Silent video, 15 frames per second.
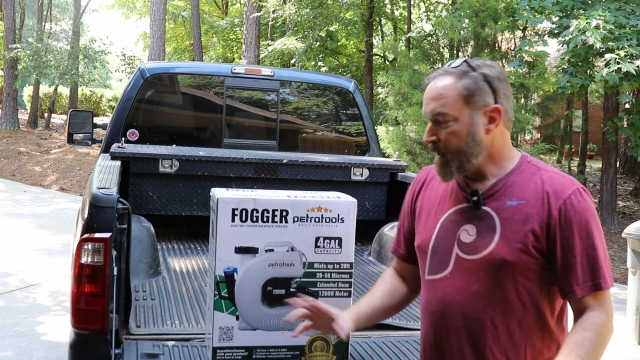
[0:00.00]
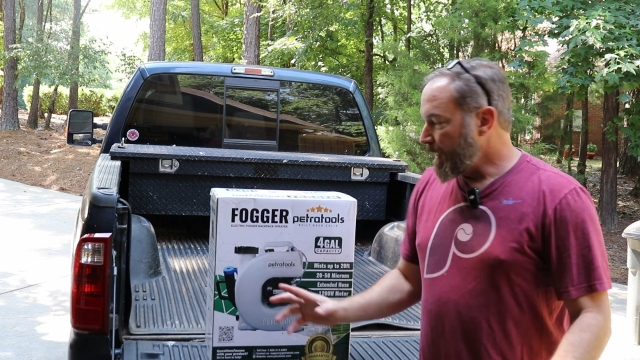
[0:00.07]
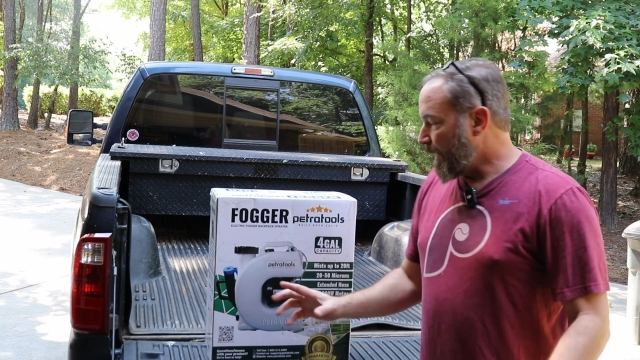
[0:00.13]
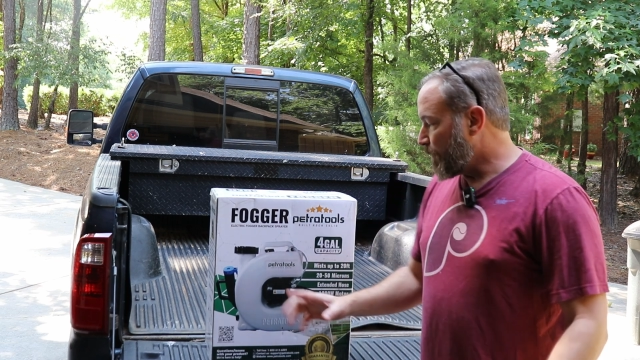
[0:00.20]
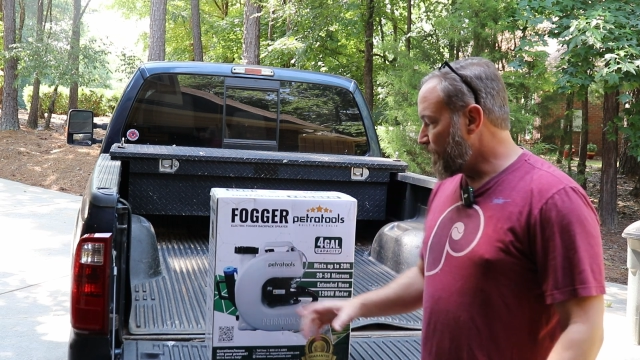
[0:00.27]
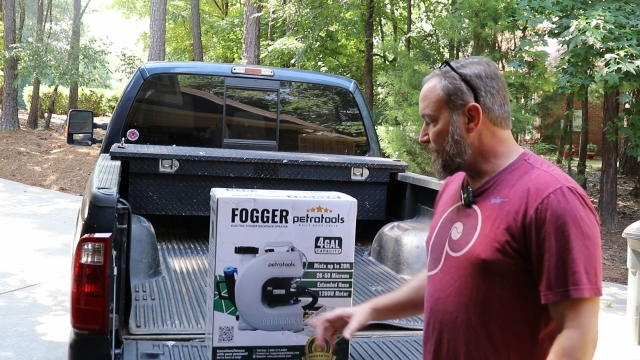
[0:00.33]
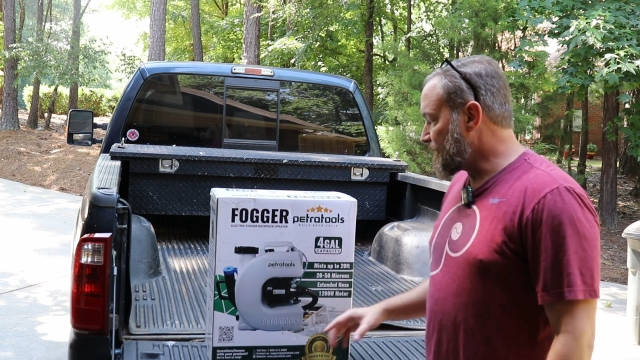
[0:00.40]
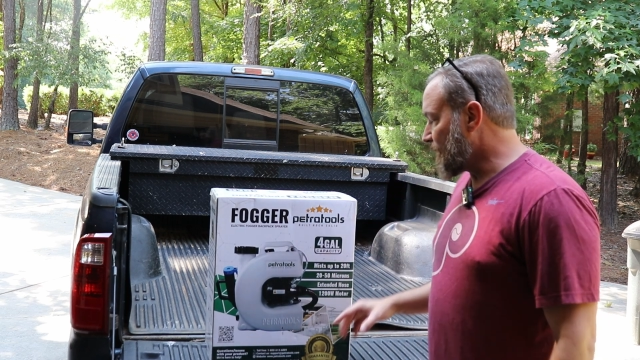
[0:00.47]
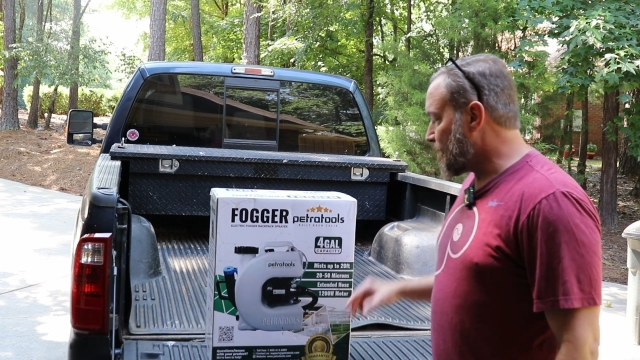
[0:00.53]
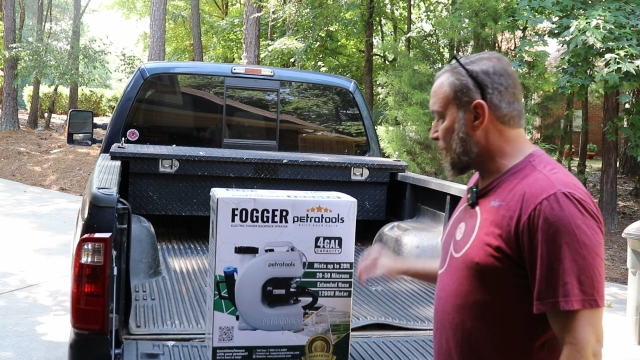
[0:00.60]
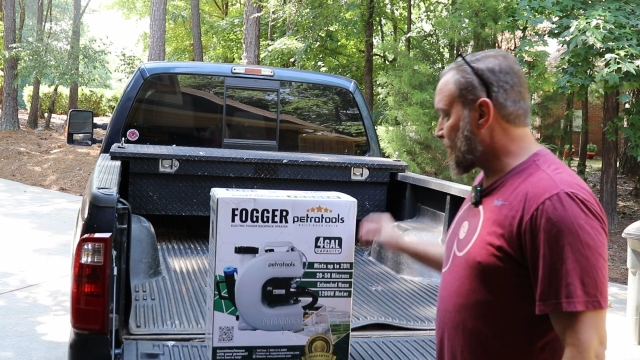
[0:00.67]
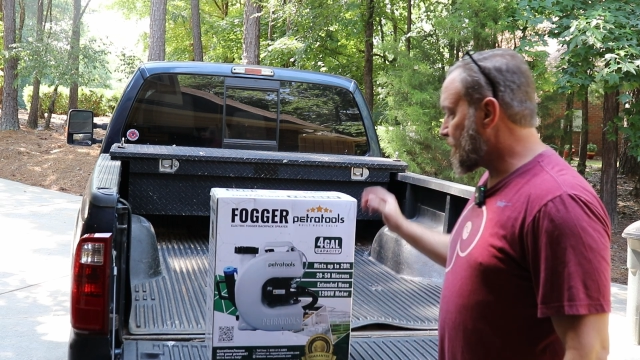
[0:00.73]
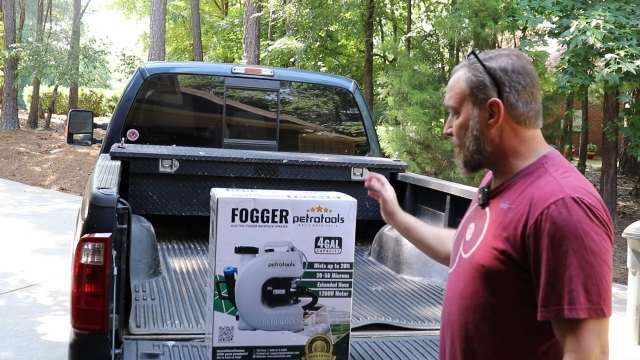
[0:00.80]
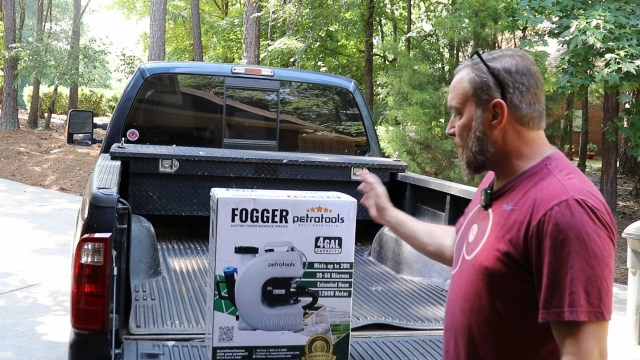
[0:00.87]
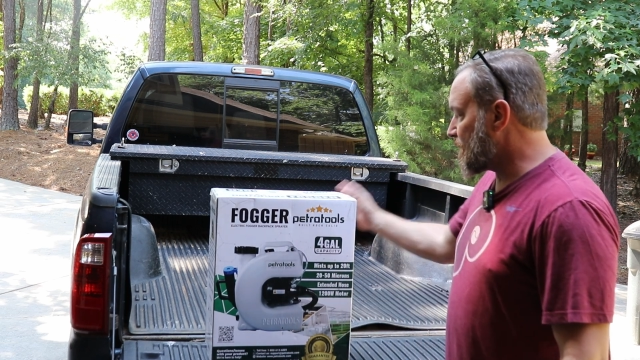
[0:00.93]
Now we
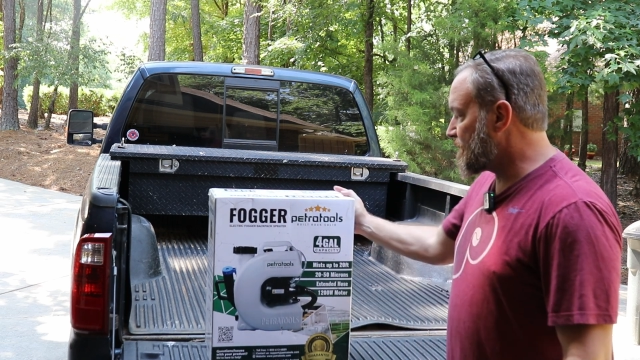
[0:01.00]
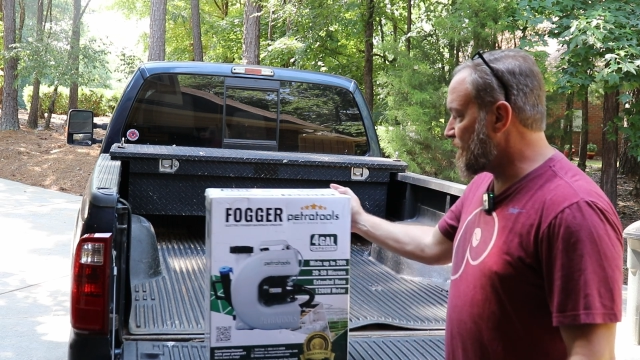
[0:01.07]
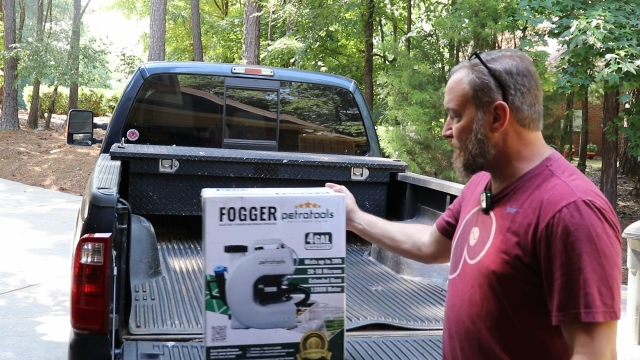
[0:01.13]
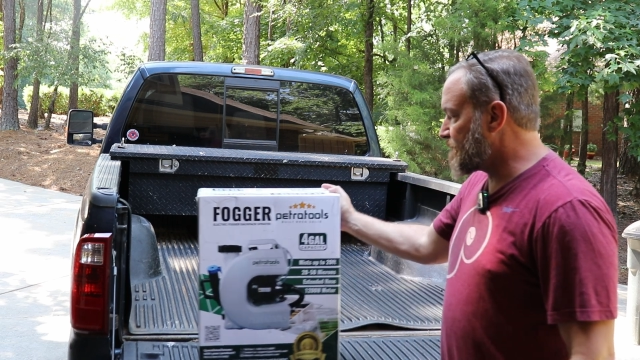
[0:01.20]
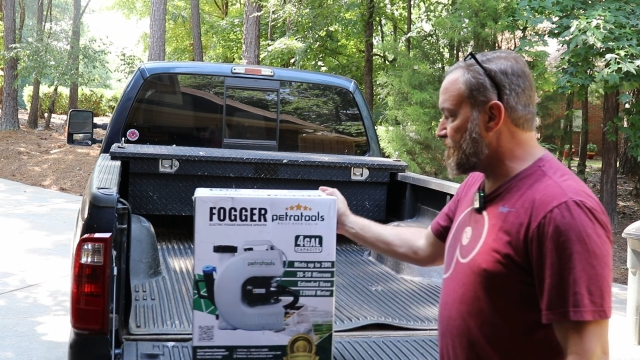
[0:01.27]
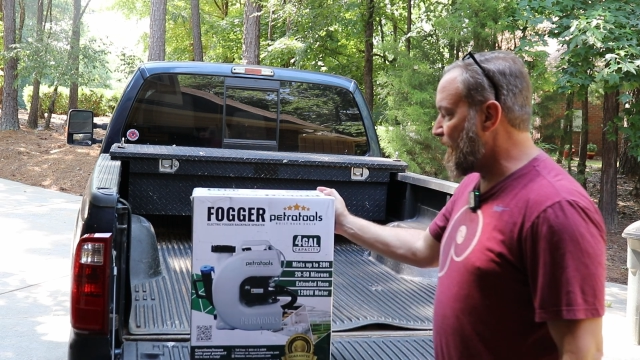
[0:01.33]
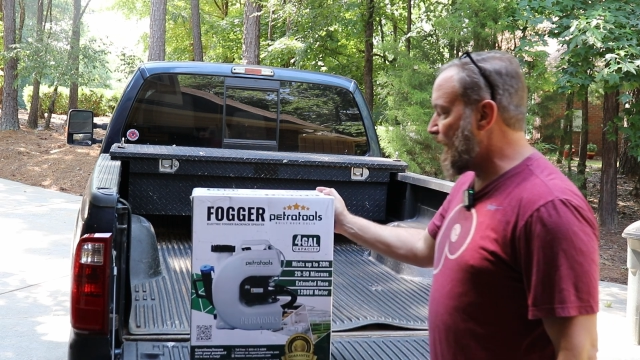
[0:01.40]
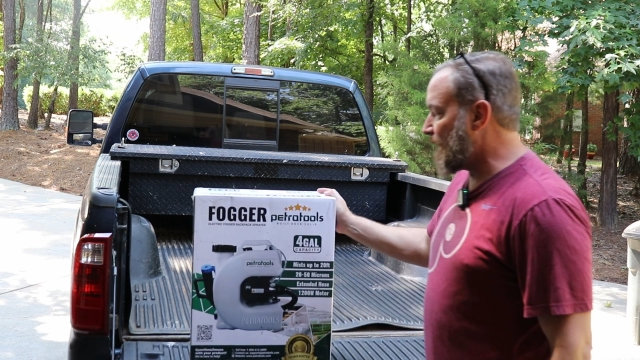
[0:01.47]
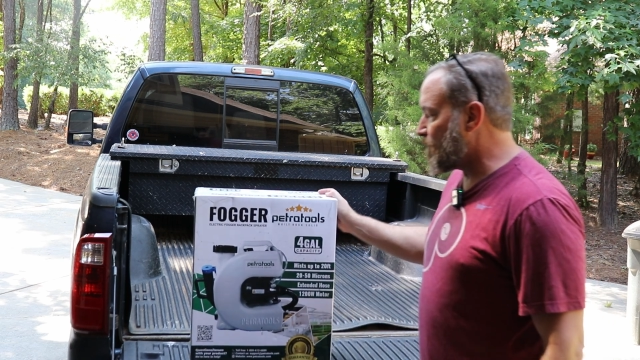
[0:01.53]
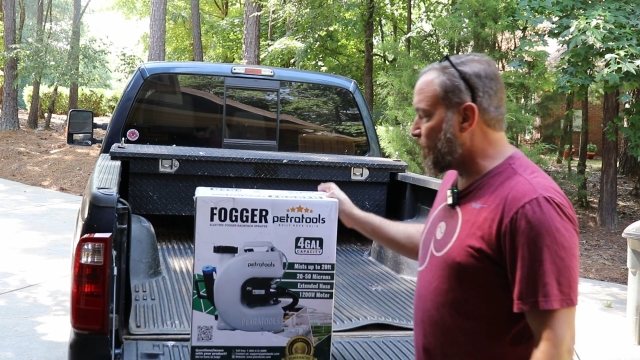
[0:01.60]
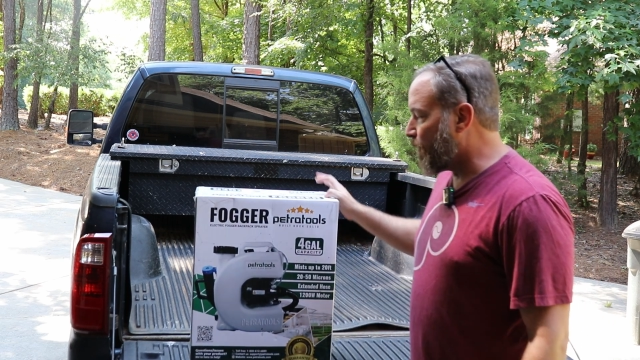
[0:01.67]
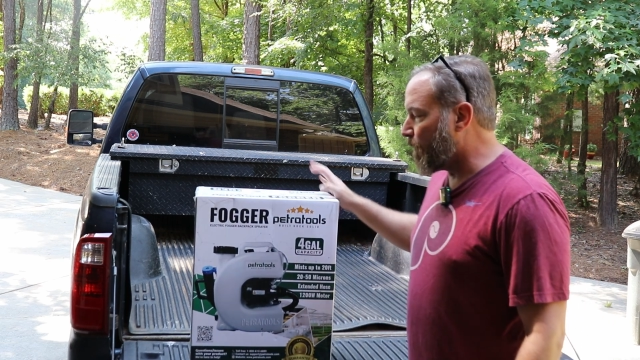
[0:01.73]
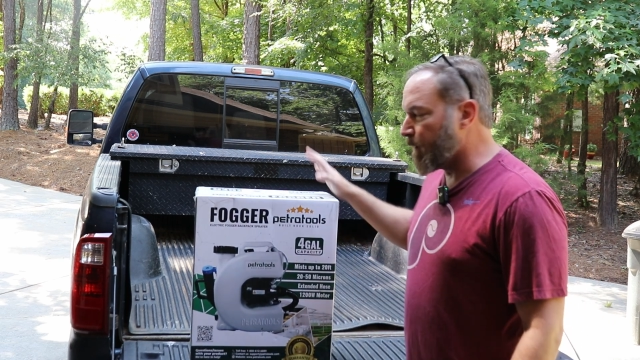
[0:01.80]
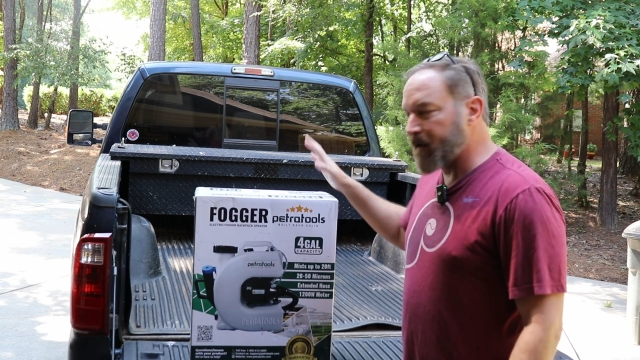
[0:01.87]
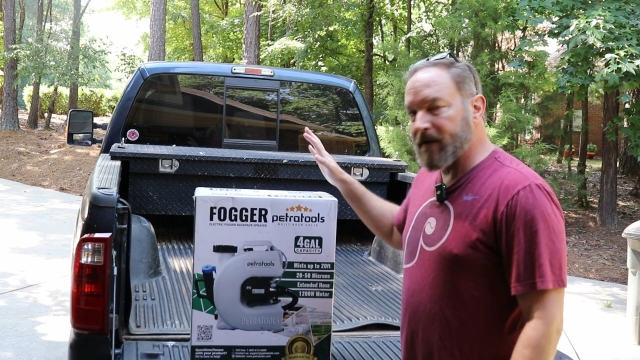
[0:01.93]
stumbled across this bad
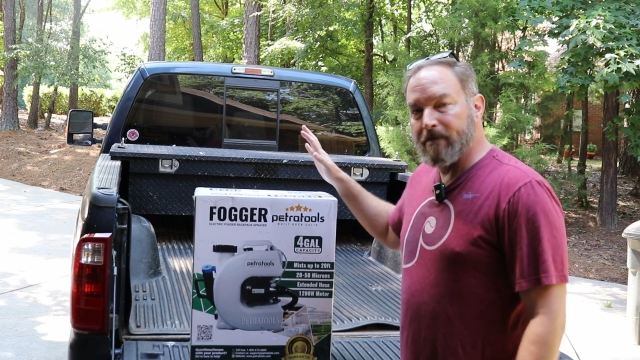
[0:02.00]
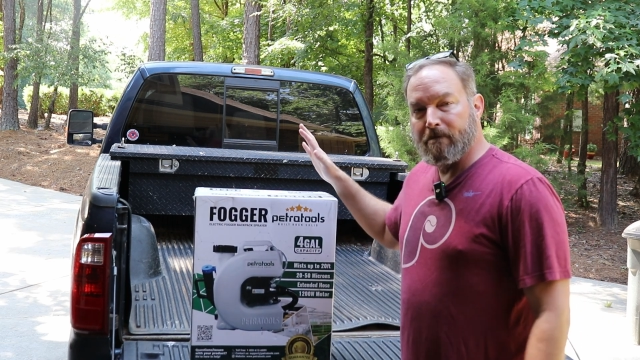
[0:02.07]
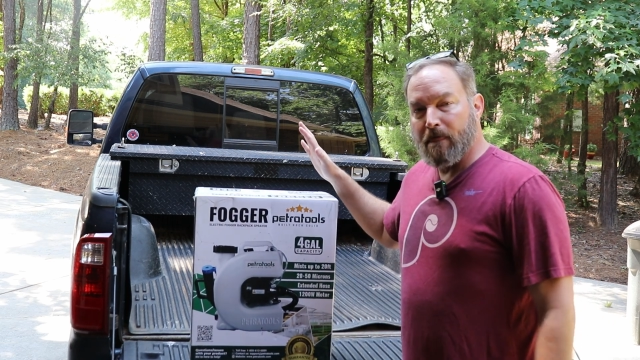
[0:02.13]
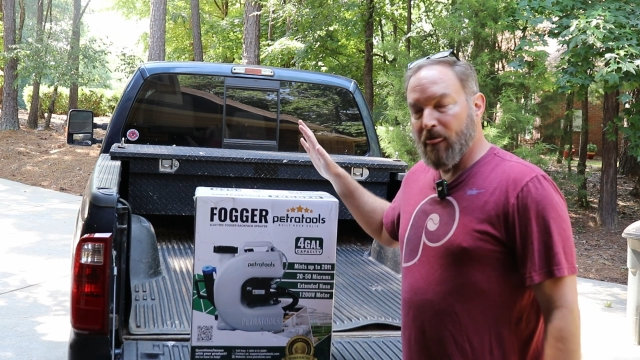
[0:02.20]
boy.